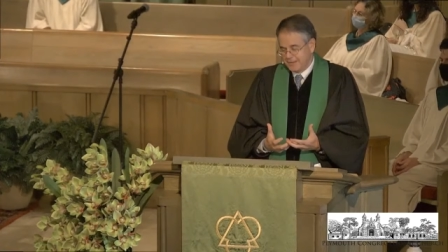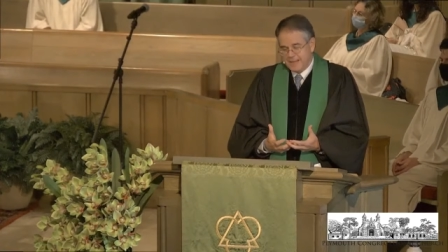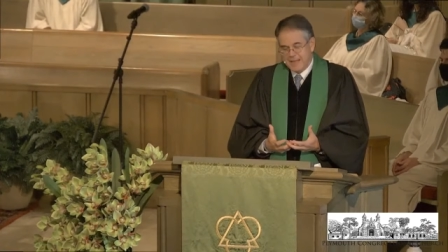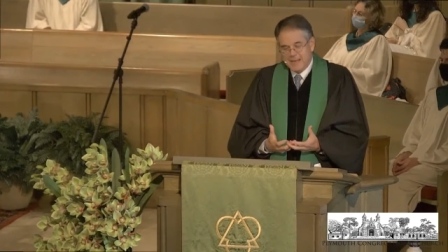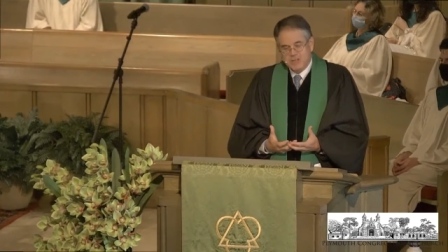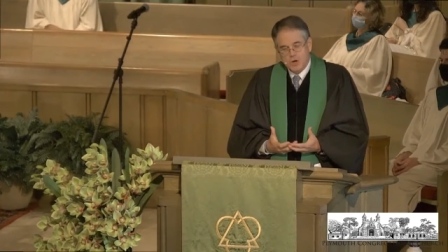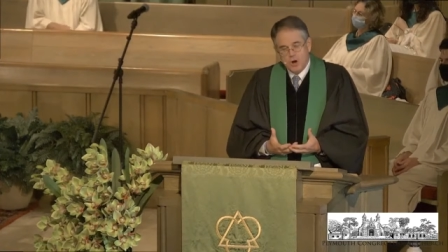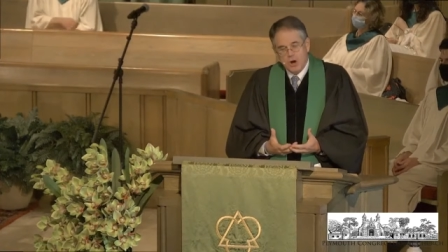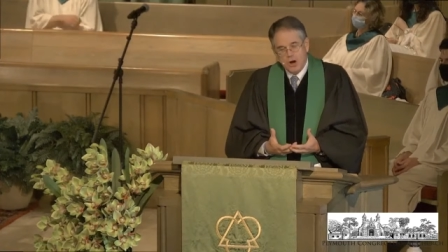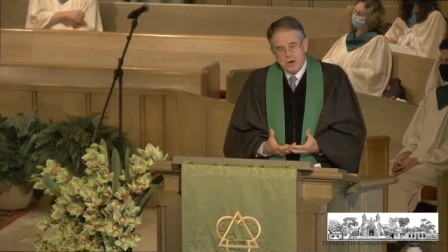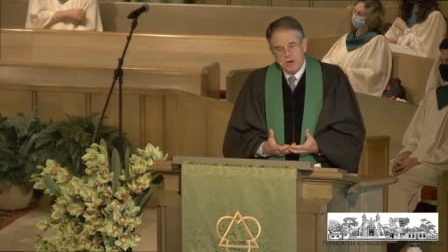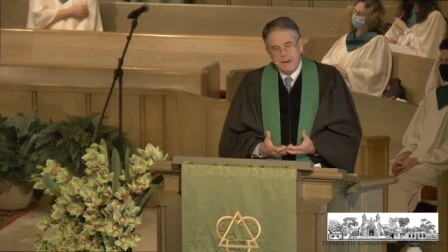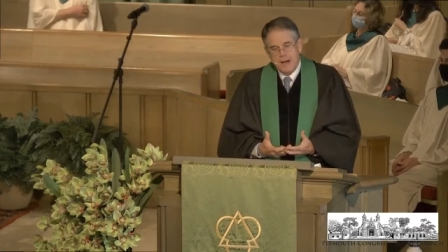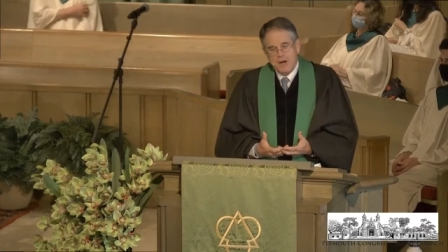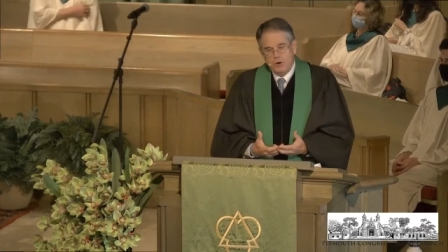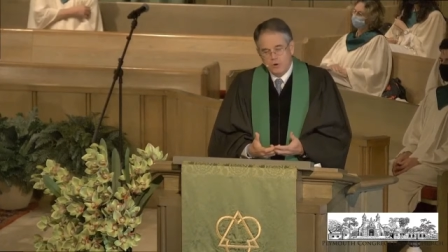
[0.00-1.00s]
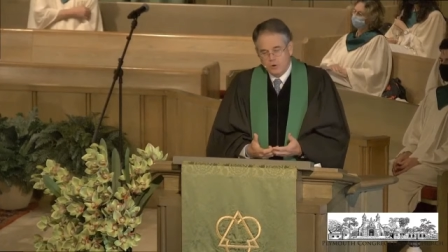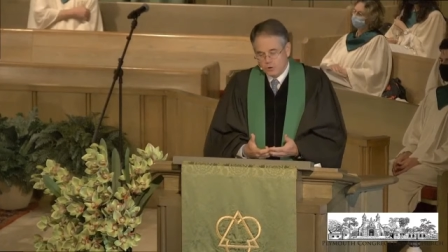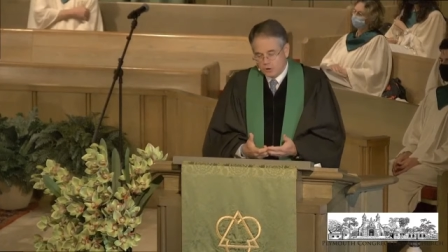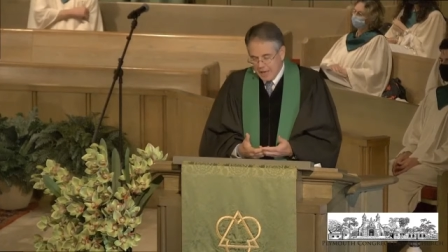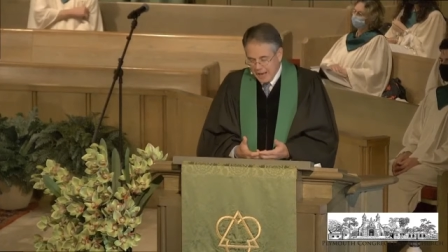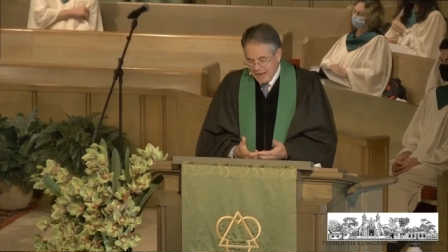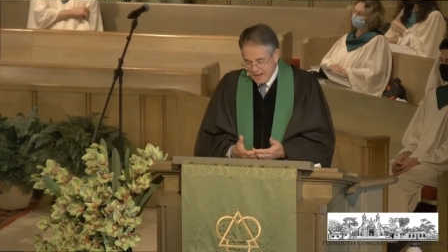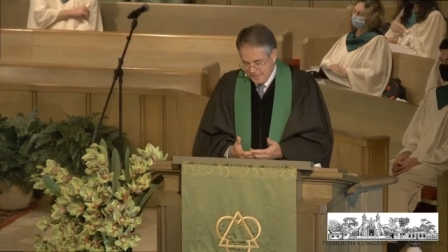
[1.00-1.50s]
And they talk about her
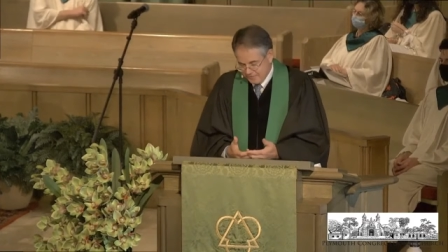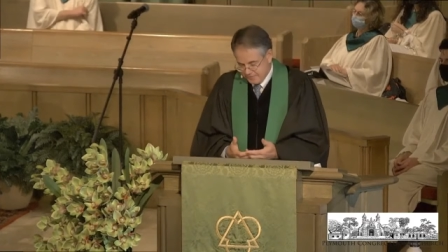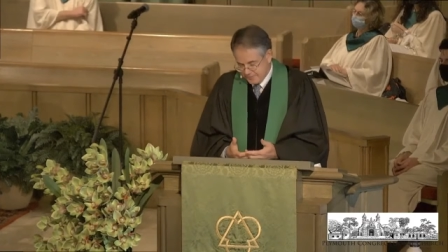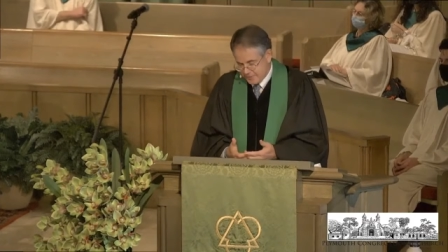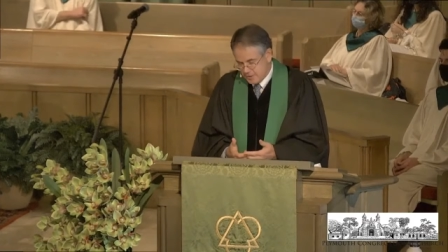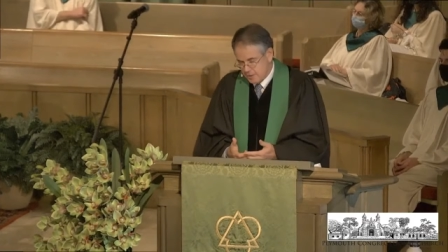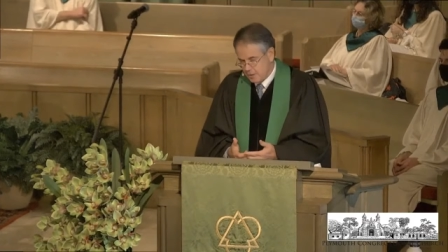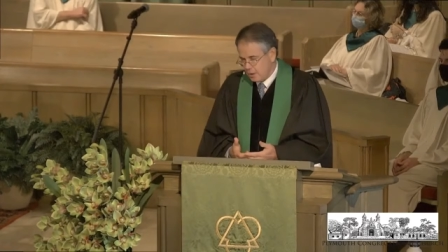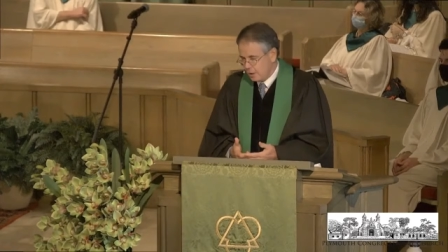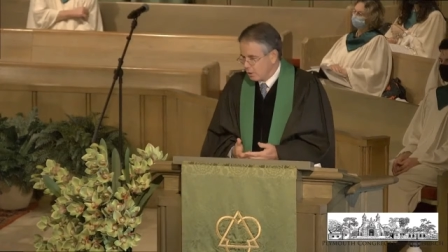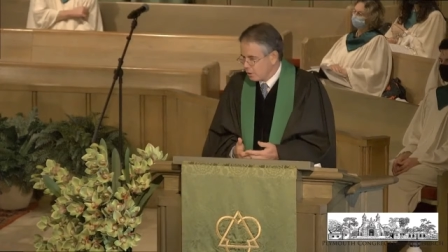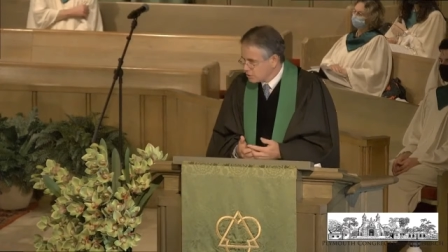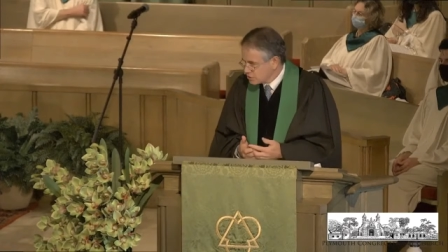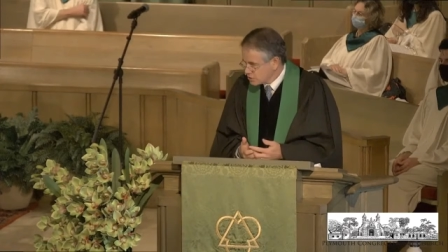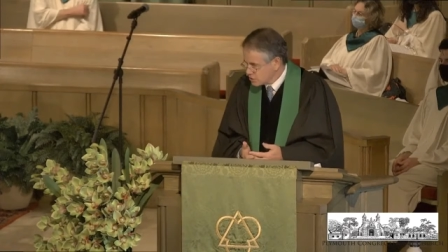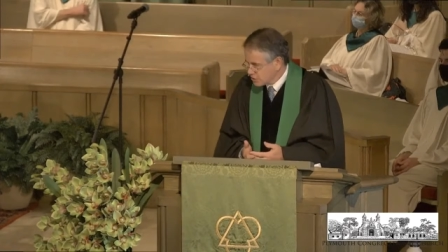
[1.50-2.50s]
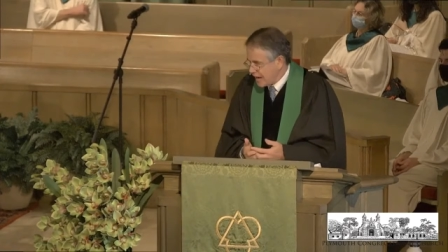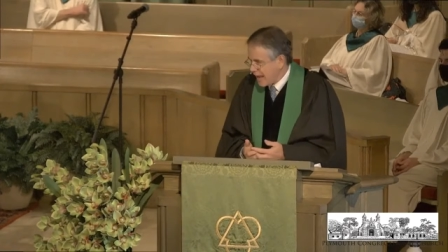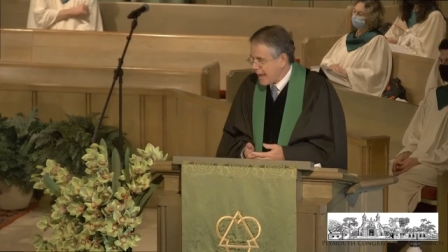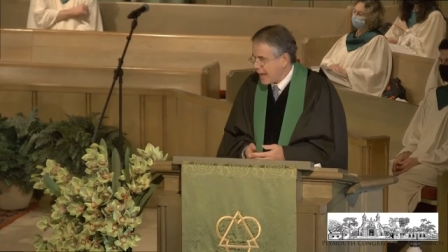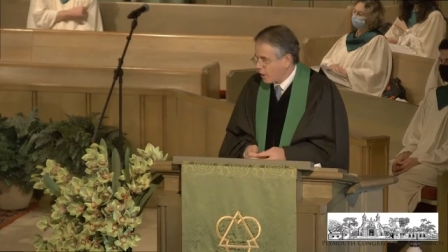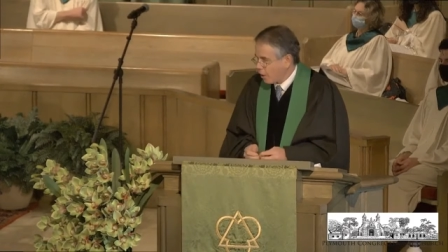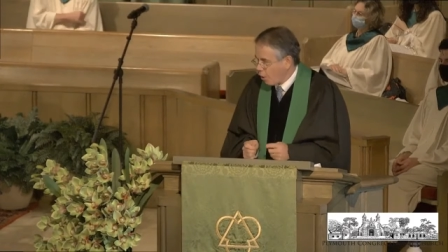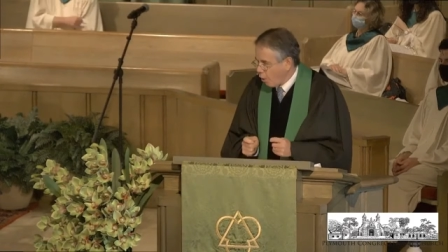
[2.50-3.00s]
life, her
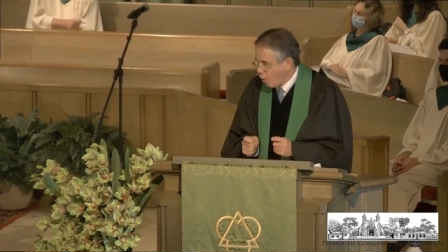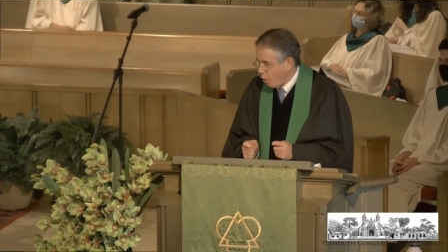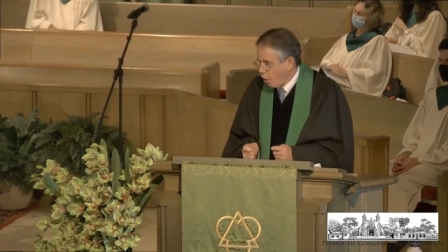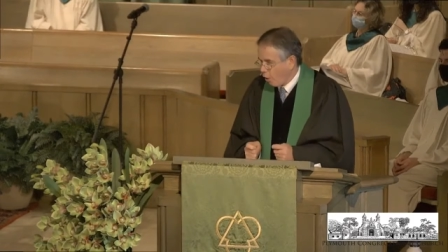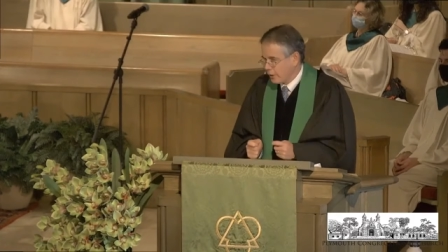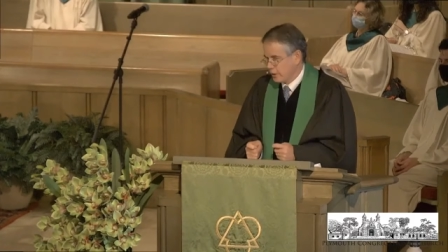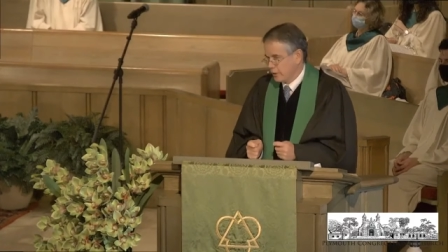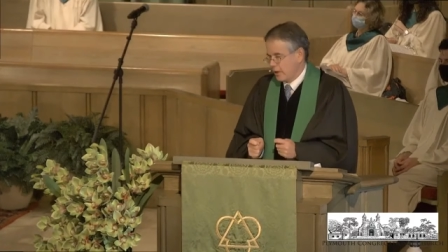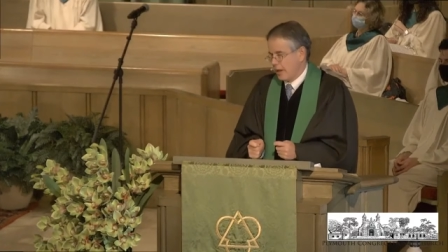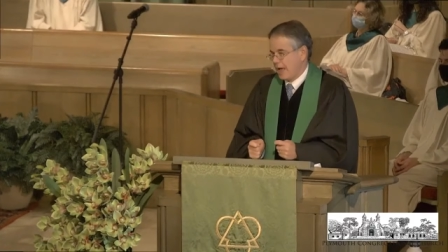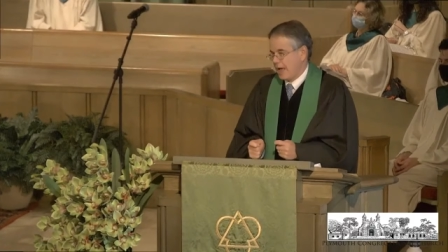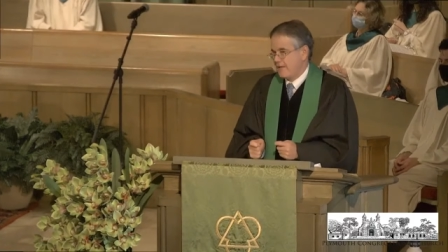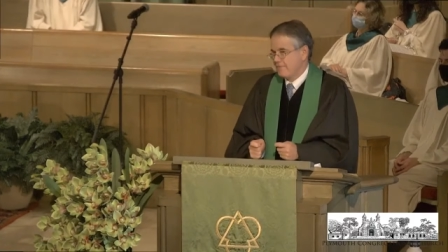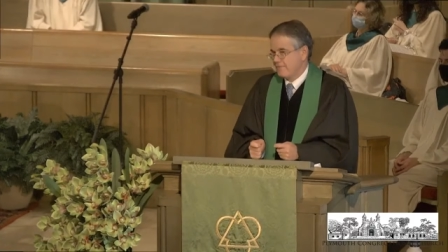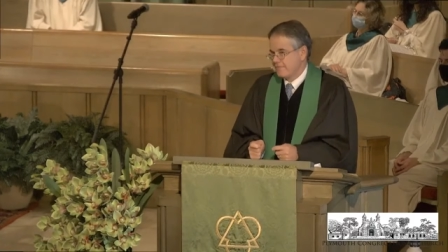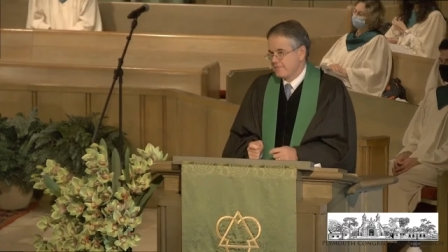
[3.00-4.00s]
sad, hard life.